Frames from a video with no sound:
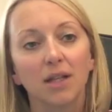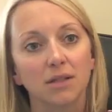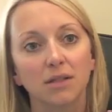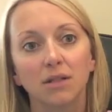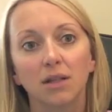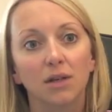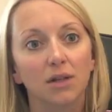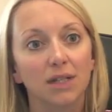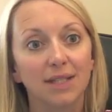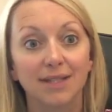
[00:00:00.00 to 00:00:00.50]
it
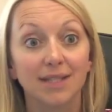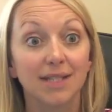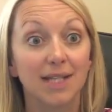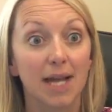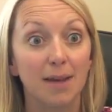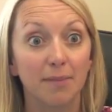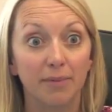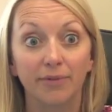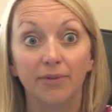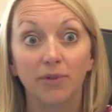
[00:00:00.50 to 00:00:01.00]
until it's the
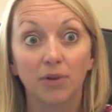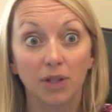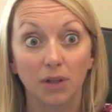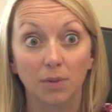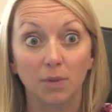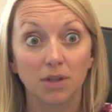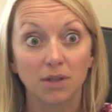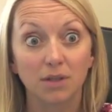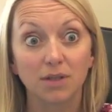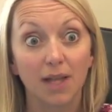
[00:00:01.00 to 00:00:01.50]
day before
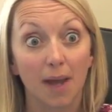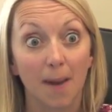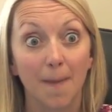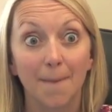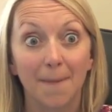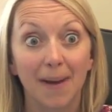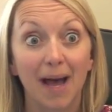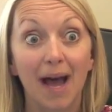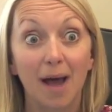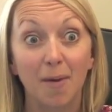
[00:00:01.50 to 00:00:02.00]
you want to
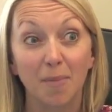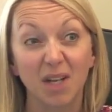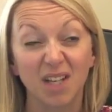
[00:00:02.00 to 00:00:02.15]
come back,